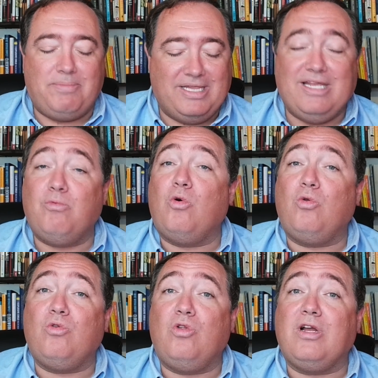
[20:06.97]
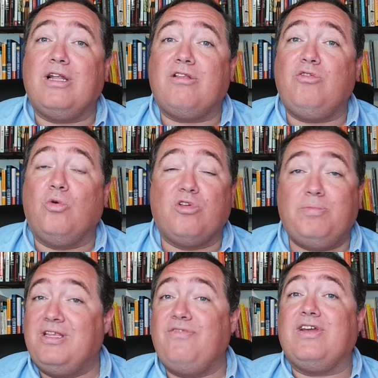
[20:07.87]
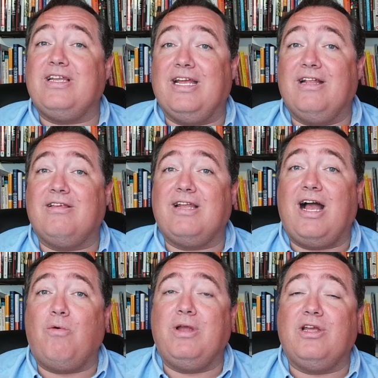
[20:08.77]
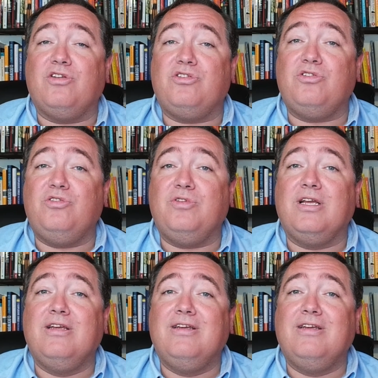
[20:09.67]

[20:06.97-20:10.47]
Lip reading: and then we'll look at your specific needs and how we can tune